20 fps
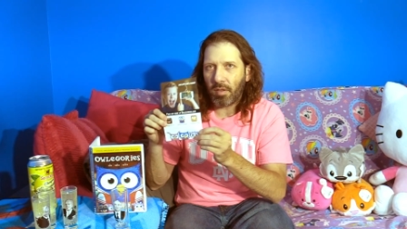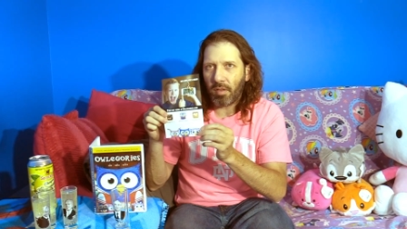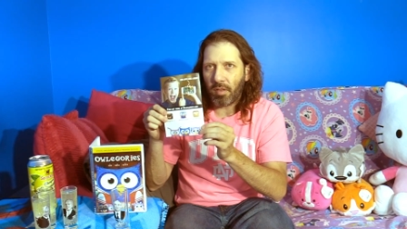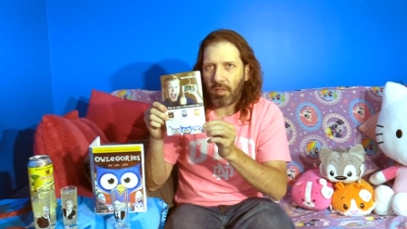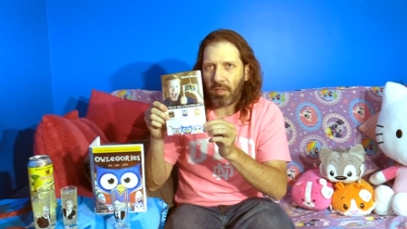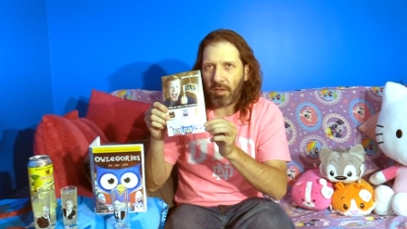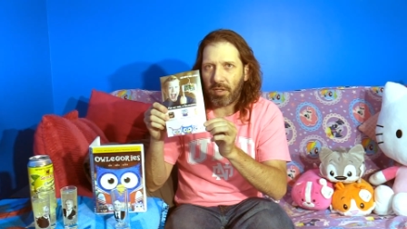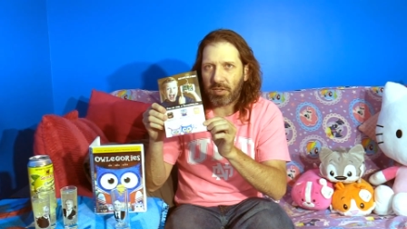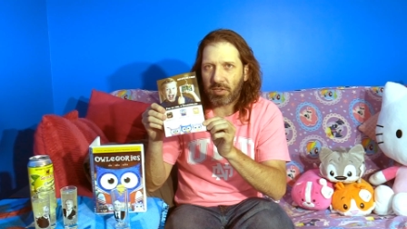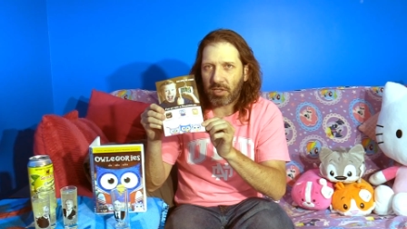
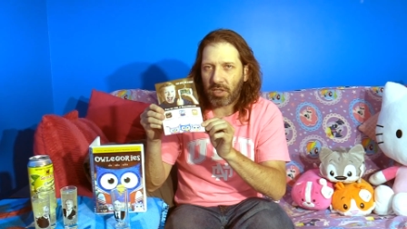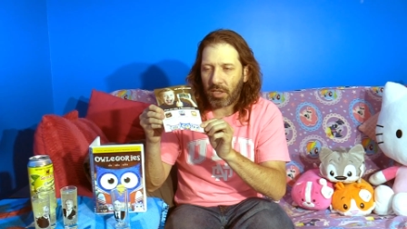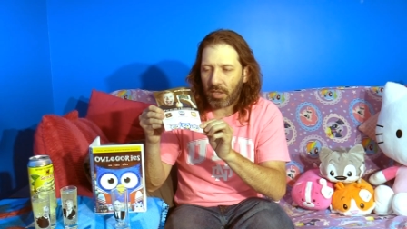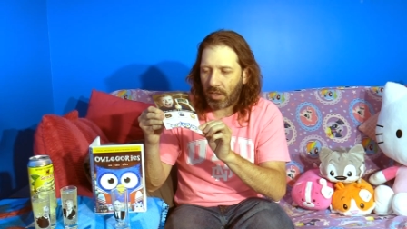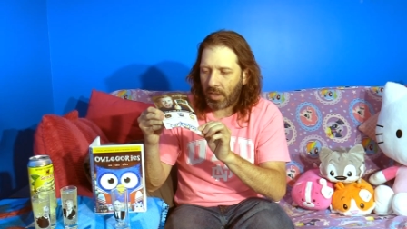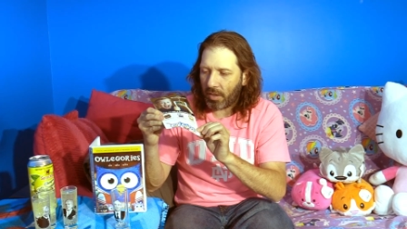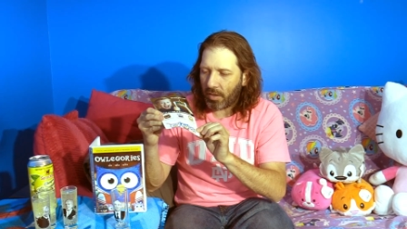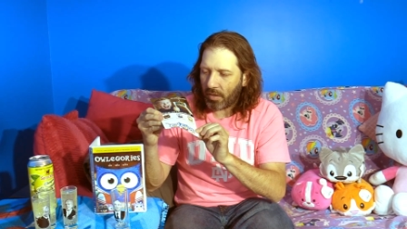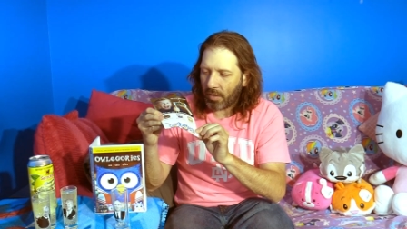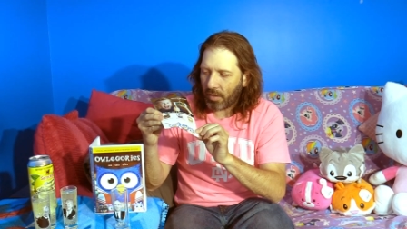this
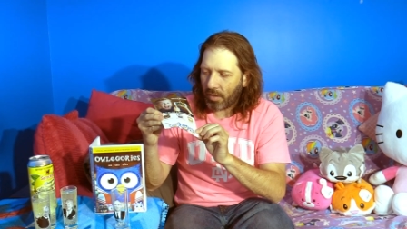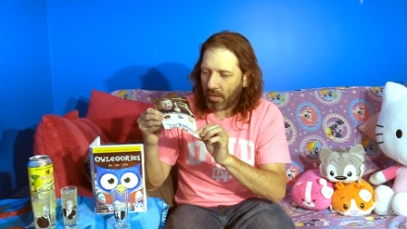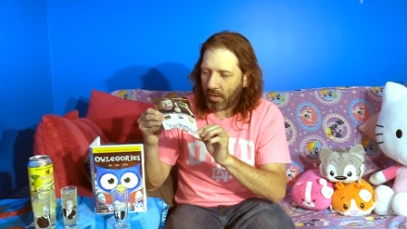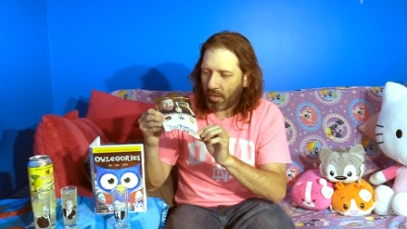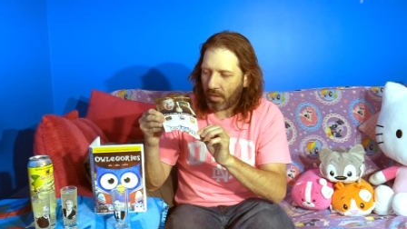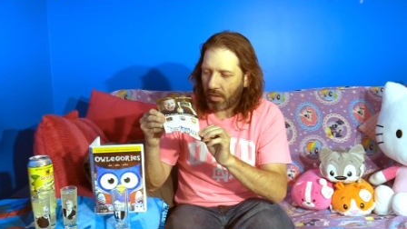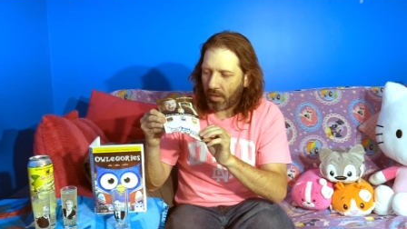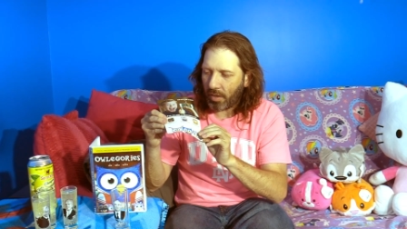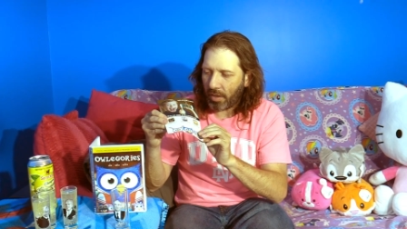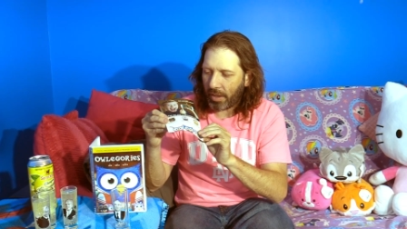kid,
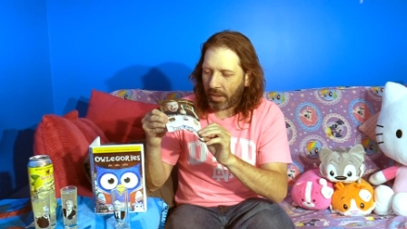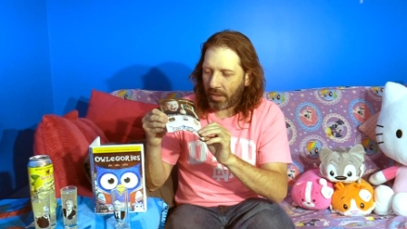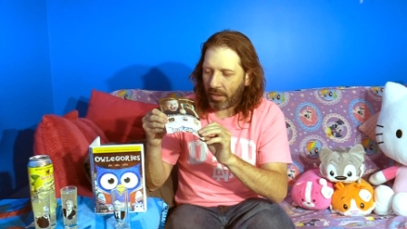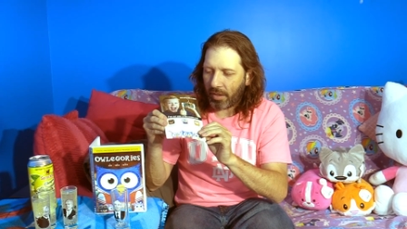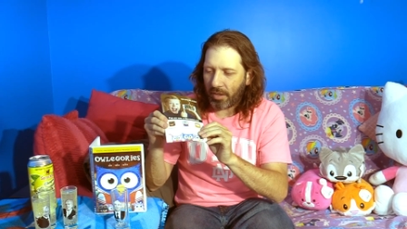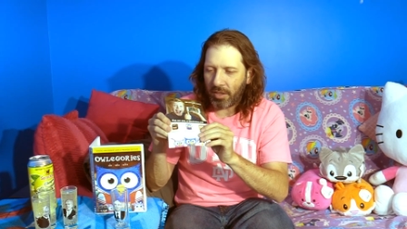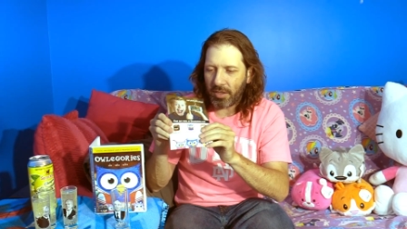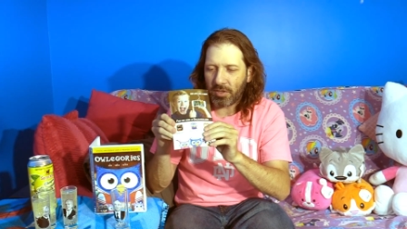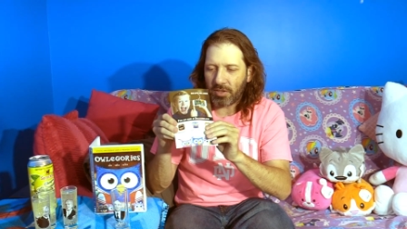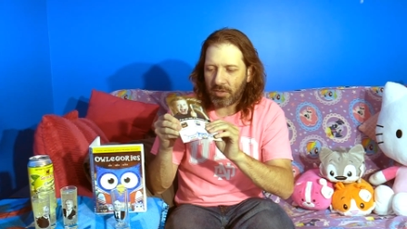
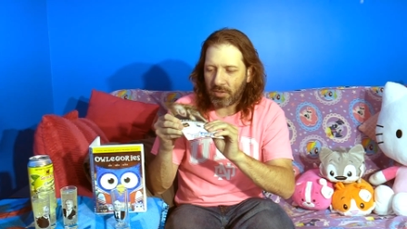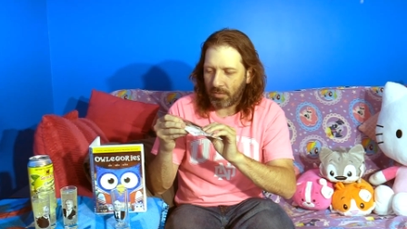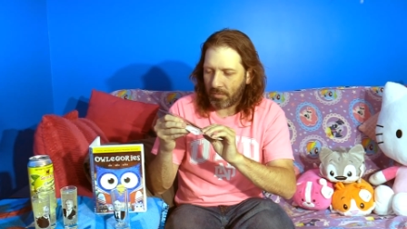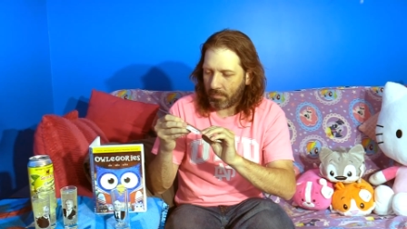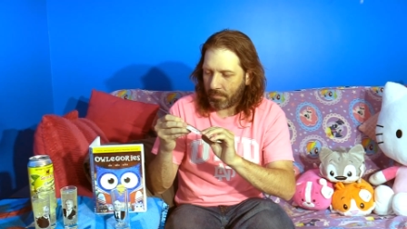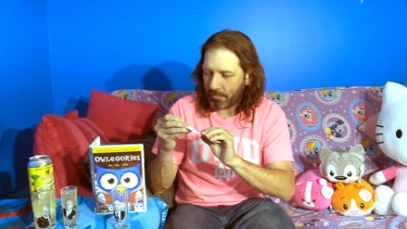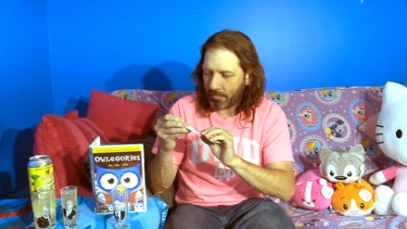like this.